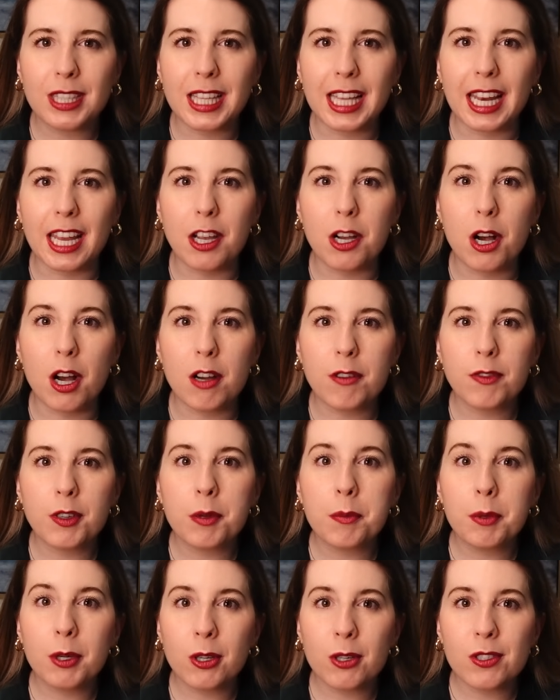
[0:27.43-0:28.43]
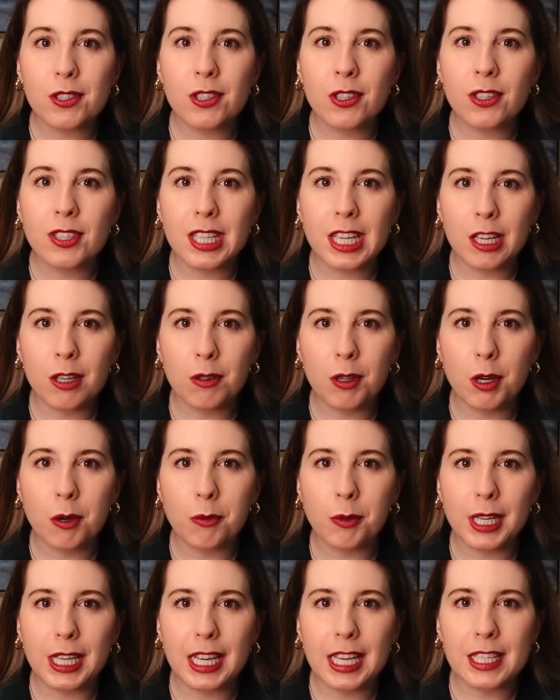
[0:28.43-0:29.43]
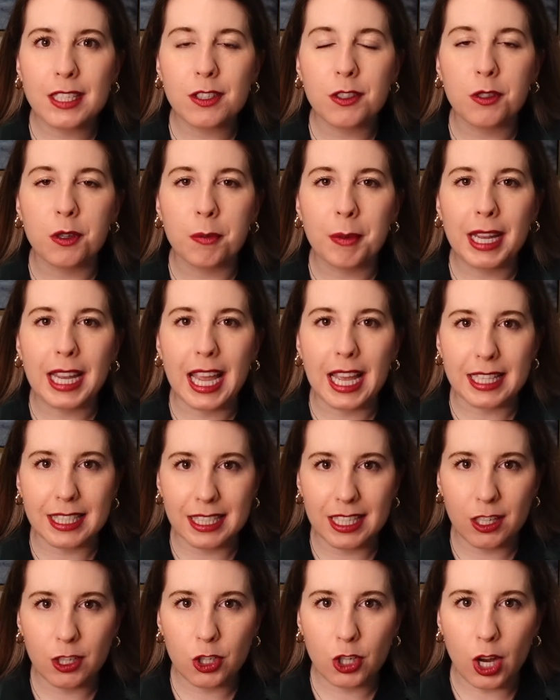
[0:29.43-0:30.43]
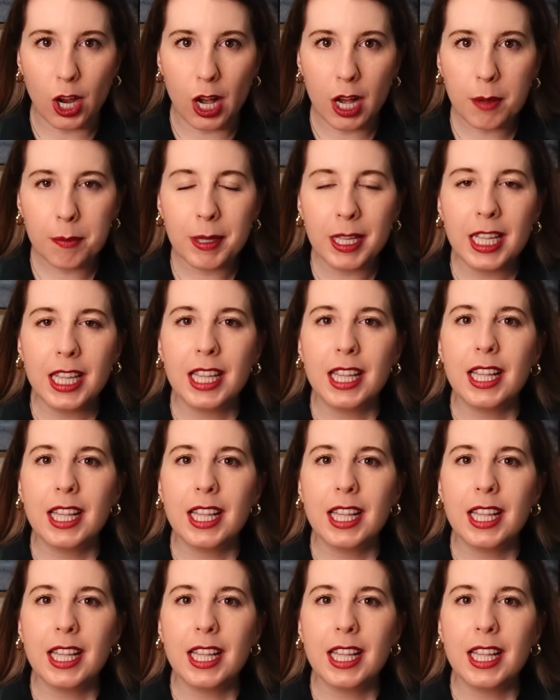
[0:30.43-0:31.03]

that I offer personal tarot readings through my Etsy shop.